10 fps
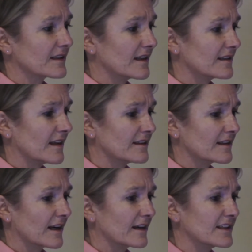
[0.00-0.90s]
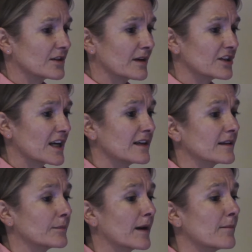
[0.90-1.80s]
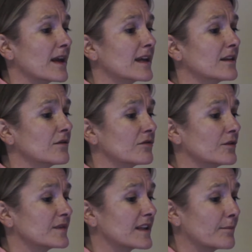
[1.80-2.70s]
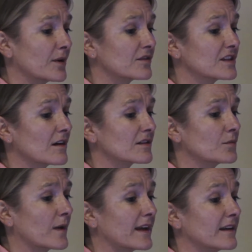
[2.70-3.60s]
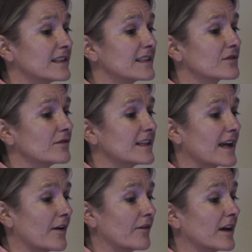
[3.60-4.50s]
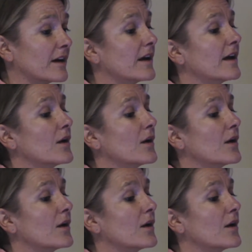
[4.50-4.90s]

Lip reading: is likely to engender by making the rooms, they're both tucked away in a discrete area.